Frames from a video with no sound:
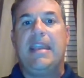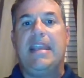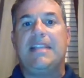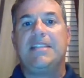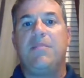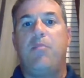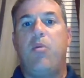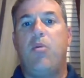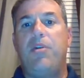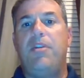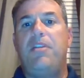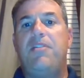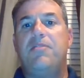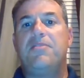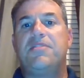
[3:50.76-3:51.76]
It's important
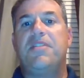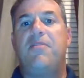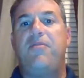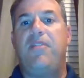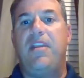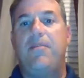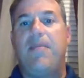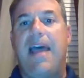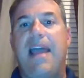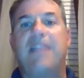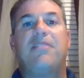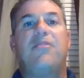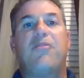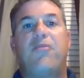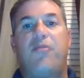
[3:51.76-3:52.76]
to use the
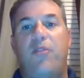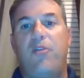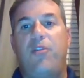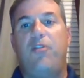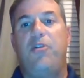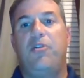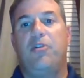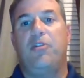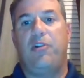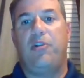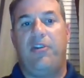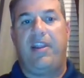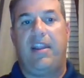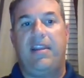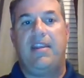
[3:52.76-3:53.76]
feedback to further your
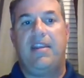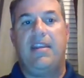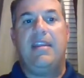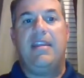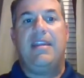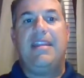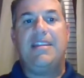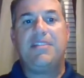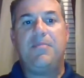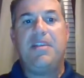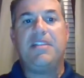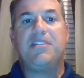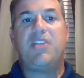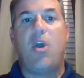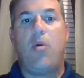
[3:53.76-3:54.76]
learning. This
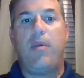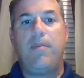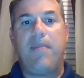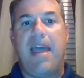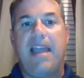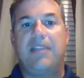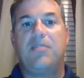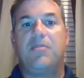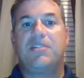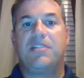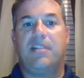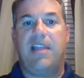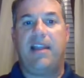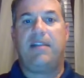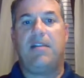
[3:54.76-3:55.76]
means going back to a
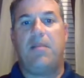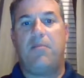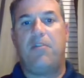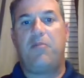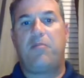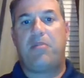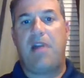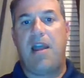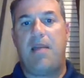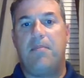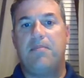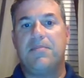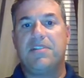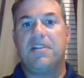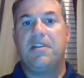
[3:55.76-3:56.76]
select number of
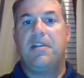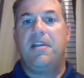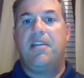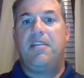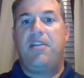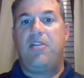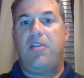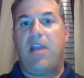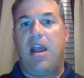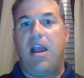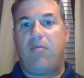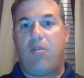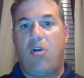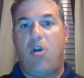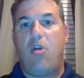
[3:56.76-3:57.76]
problems that you
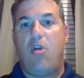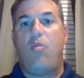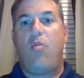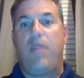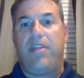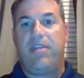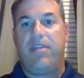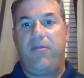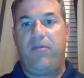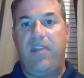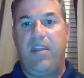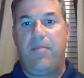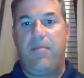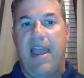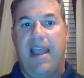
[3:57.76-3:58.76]
got wrong with the
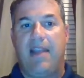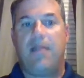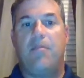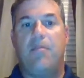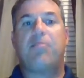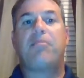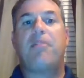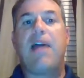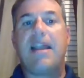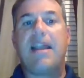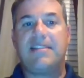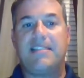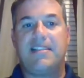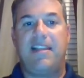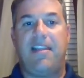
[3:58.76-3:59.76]
feedback,
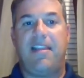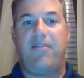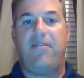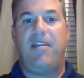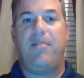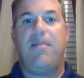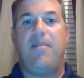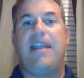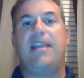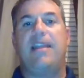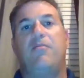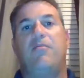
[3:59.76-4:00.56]
processing the feedback,